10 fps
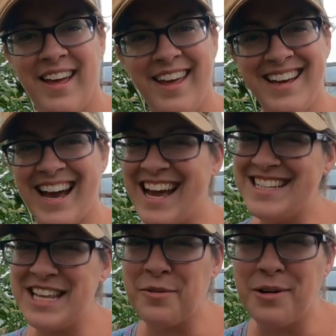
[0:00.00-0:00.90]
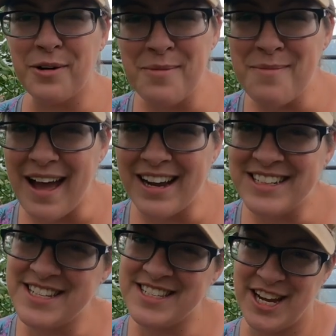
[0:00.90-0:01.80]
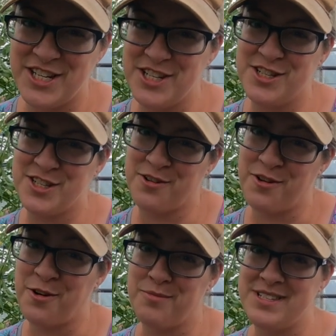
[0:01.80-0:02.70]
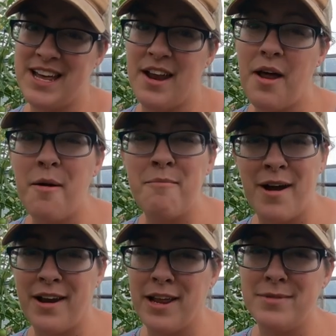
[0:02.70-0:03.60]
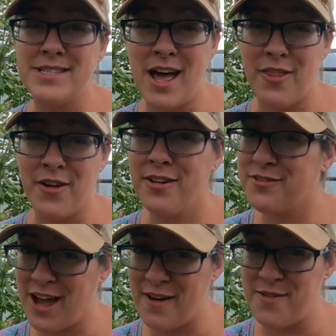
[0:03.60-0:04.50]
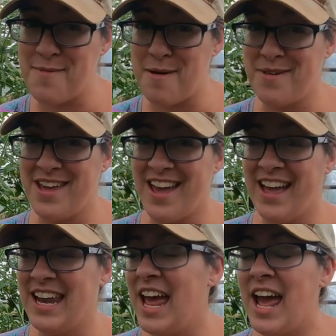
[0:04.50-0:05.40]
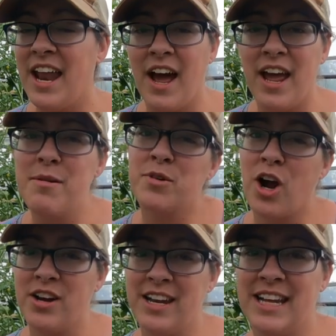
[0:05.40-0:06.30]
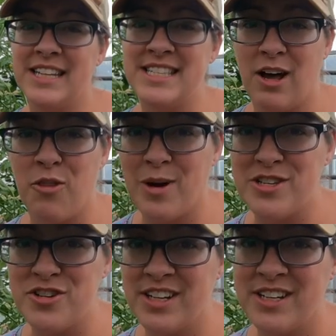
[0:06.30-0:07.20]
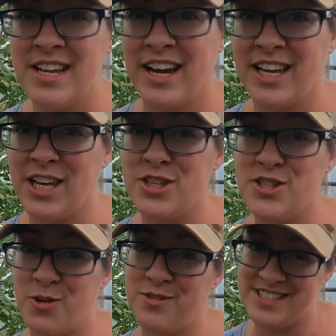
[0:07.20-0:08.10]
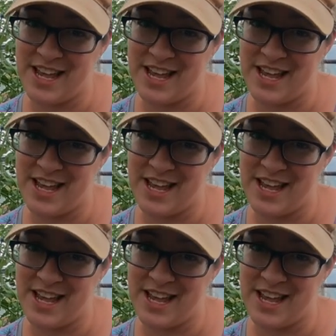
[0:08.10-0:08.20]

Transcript: Hey guys, and welcome back to Sage and Stone Homestead. My name is Heather, if you haven't met me yet, and I am gardening in southwestern Kentucky, Zone